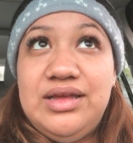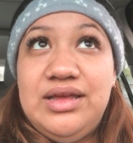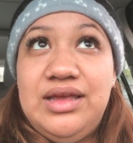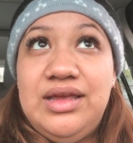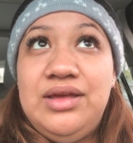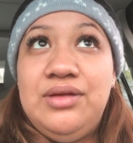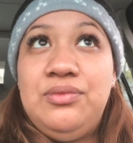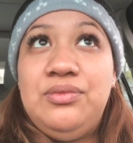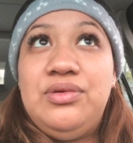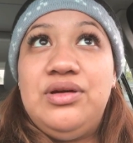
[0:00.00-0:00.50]

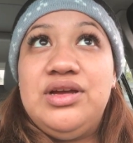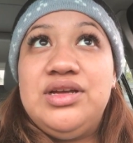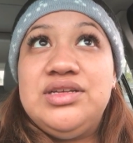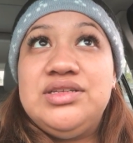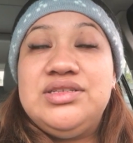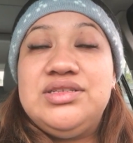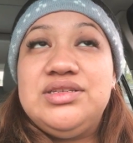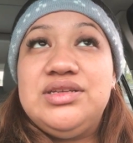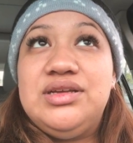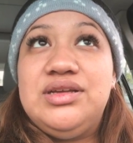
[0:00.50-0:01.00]
It
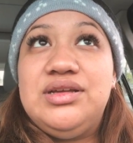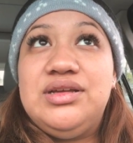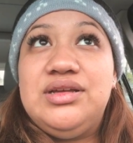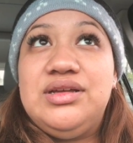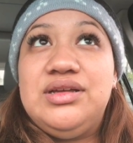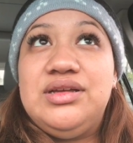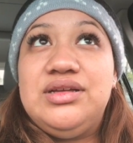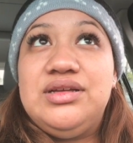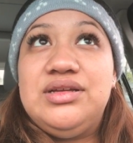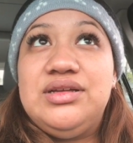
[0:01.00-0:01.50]
was
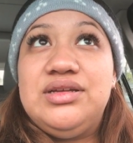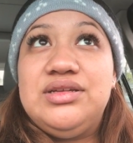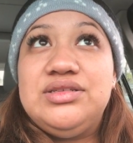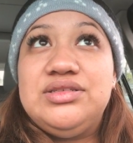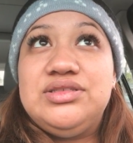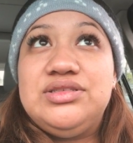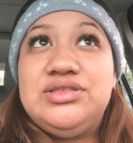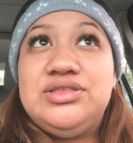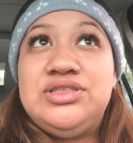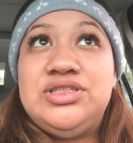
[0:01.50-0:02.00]

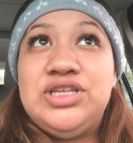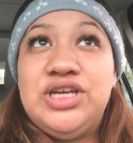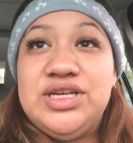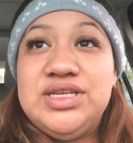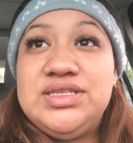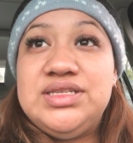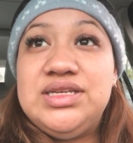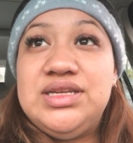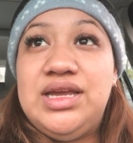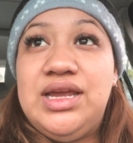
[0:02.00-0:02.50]

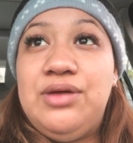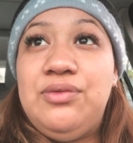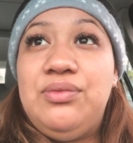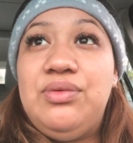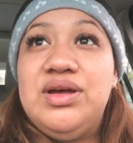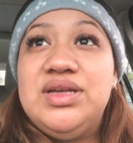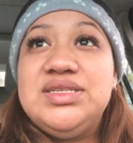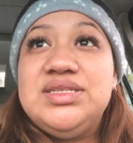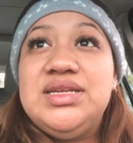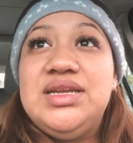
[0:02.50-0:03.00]
just, it
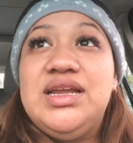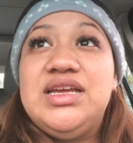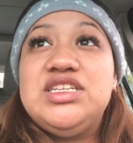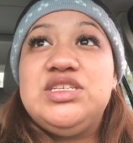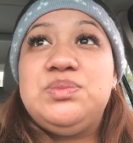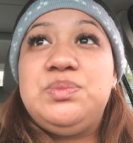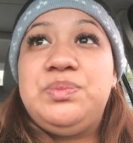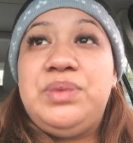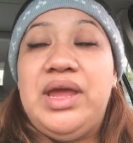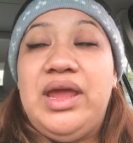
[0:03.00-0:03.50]
wasn't
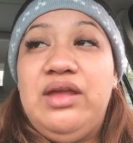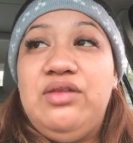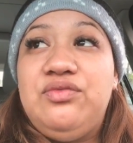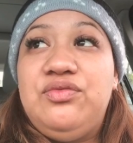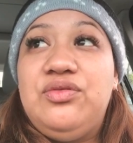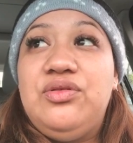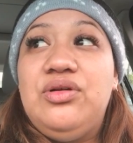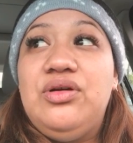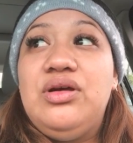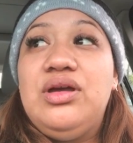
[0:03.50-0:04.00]
as
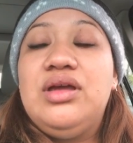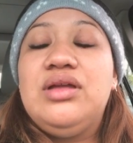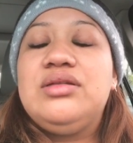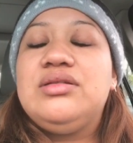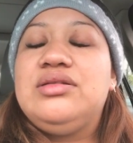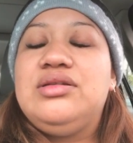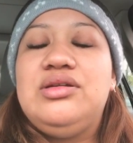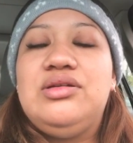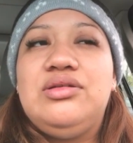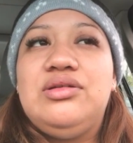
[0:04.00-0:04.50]
painful.
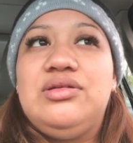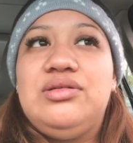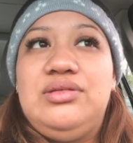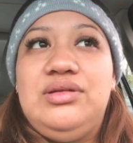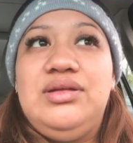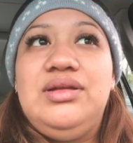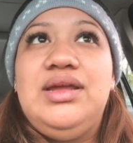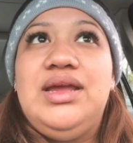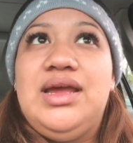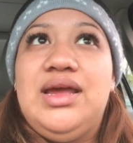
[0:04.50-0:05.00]
No,
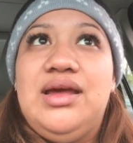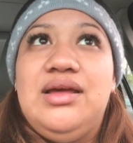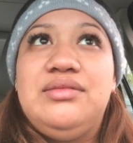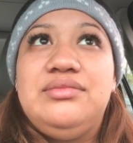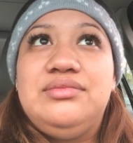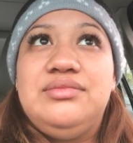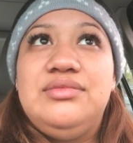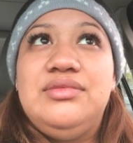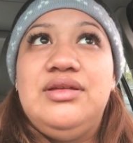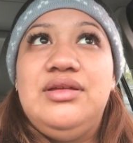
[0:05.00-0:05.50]
yeah.
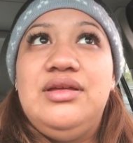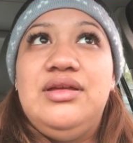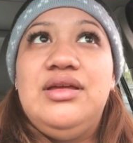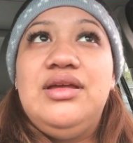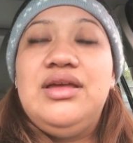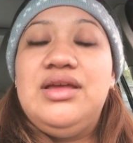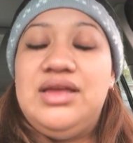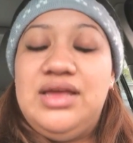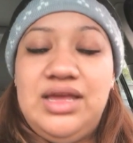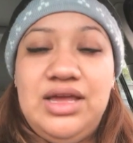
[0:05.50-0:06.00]

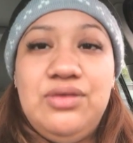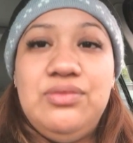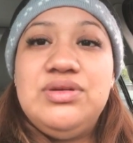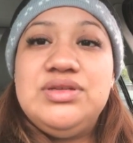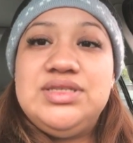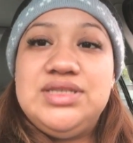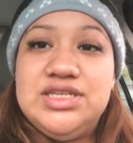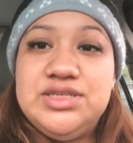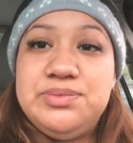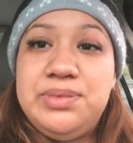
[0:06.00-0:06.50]
It
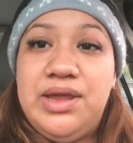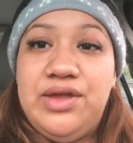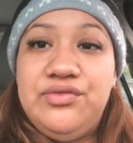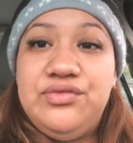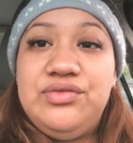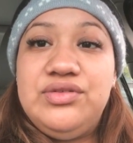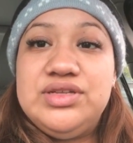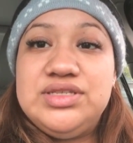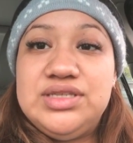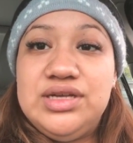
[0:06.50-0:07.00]
was as
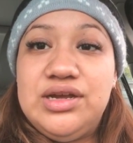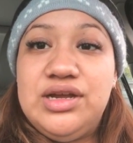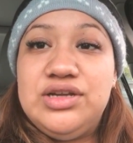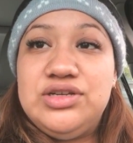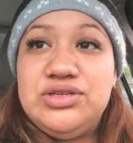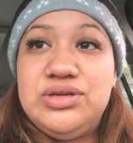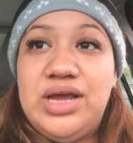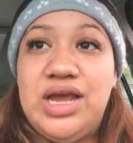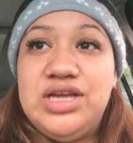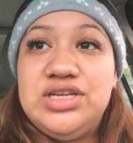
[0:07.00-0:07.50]
painful as the
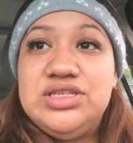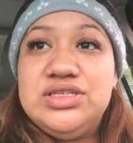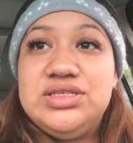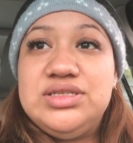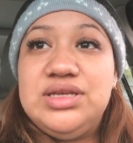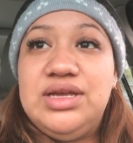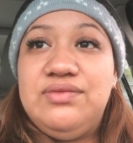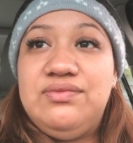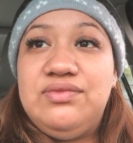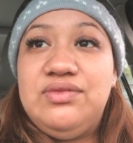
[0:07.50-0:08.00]

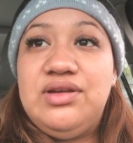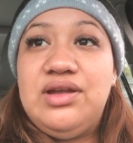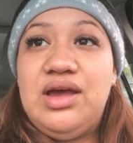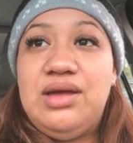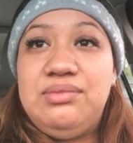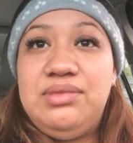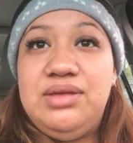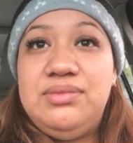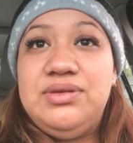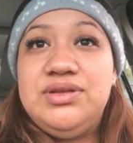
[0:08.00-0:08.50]
contractions, if
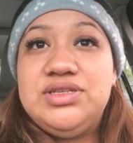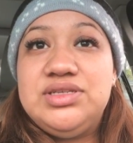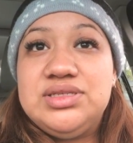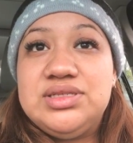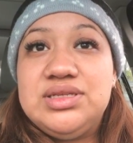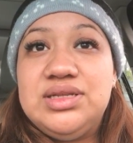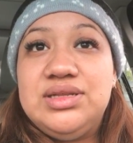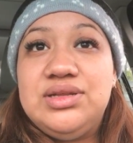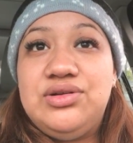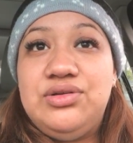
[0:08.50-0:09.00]
not maybe
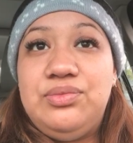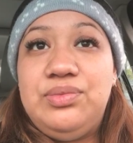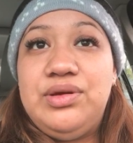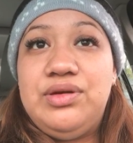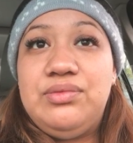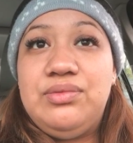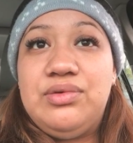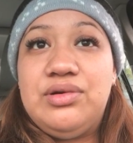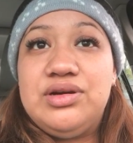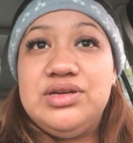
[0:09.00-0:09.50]
just a little
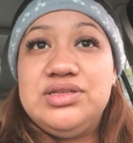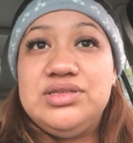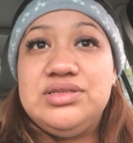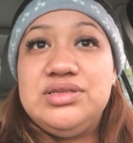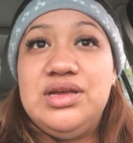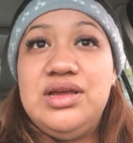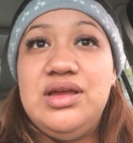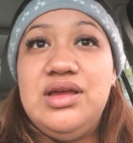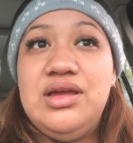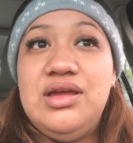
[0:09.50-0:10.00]
bit
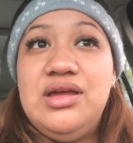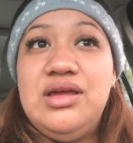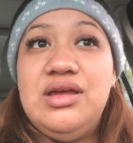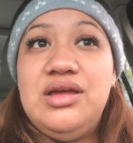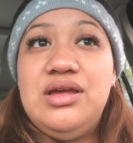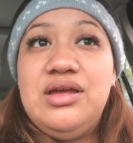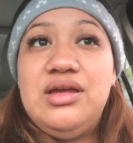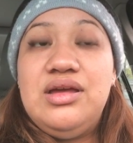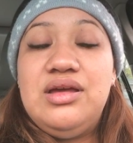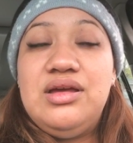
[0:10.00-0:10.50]
worse.
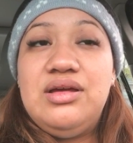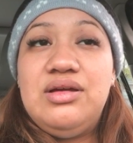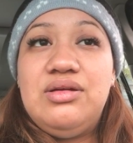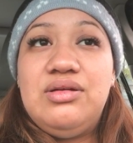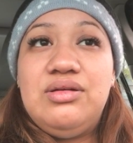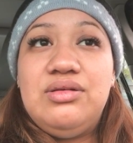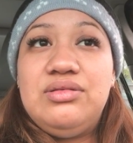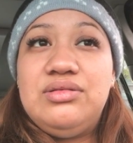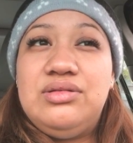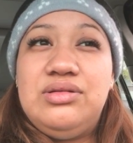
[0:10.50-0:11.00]

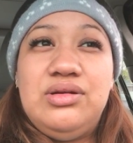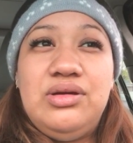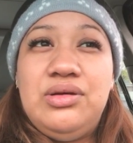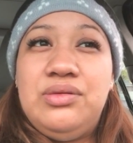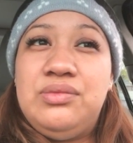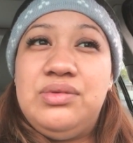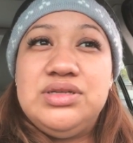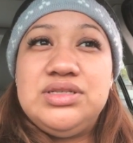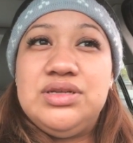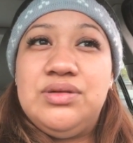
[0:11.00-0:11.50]
No,
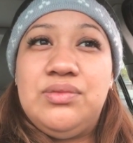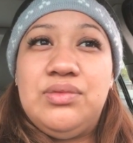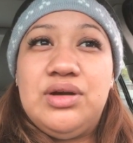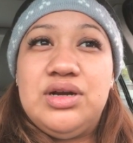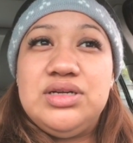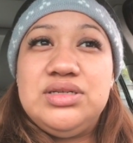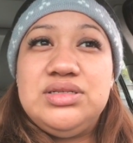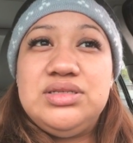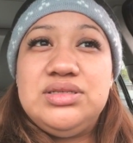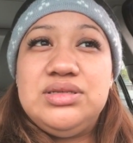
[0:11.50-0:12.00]
it wasn't
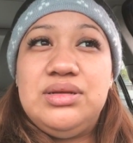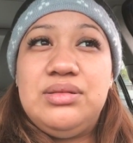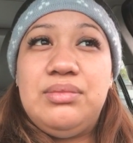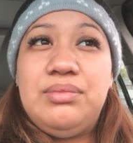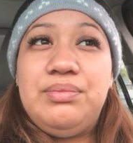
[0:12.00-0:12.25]
worse.